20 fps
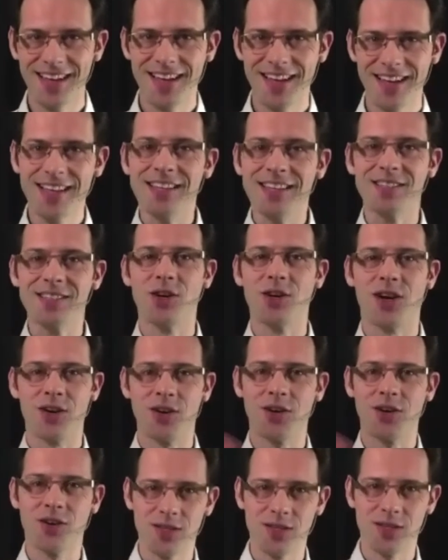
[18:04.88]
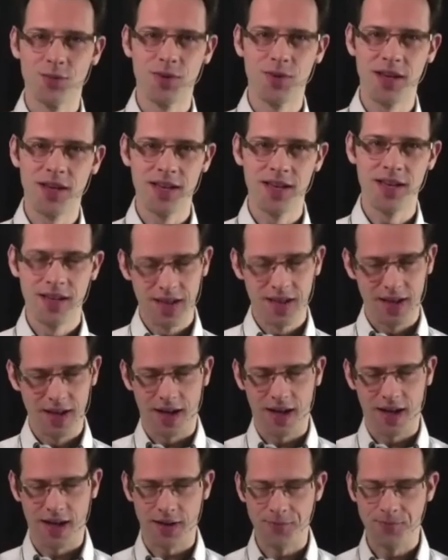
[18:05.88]
So our goal is really
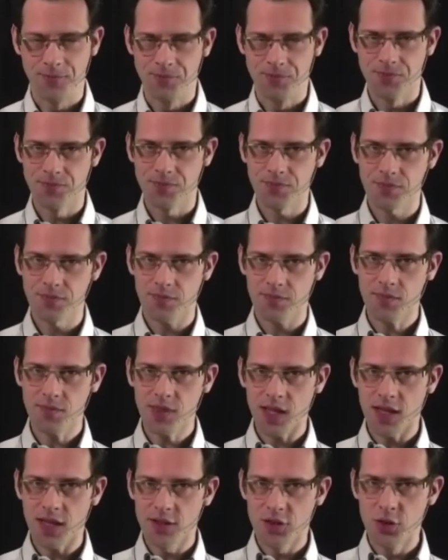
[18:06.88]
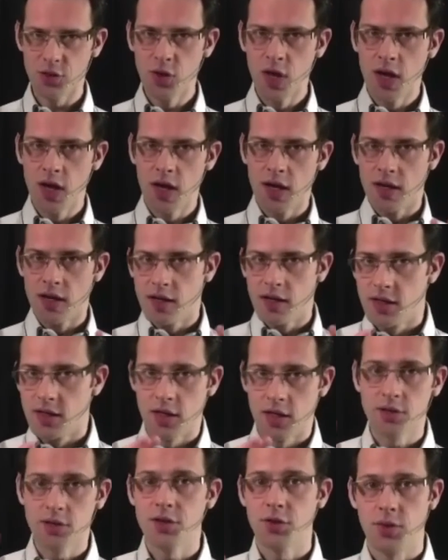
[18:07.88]
to
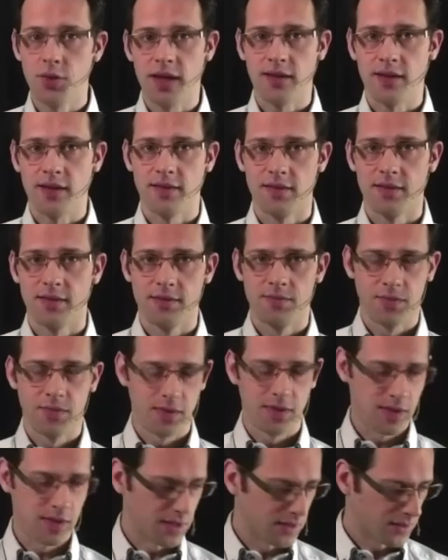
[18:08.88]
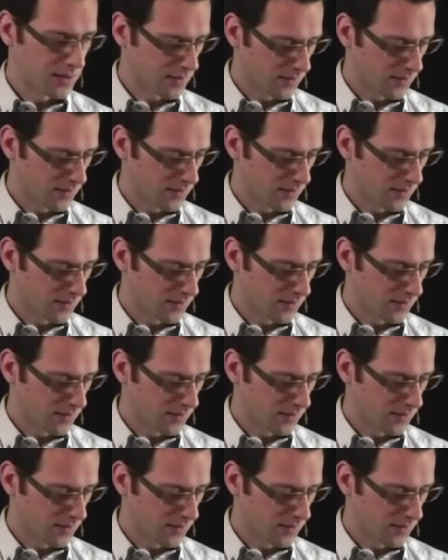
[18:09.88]
counteract this.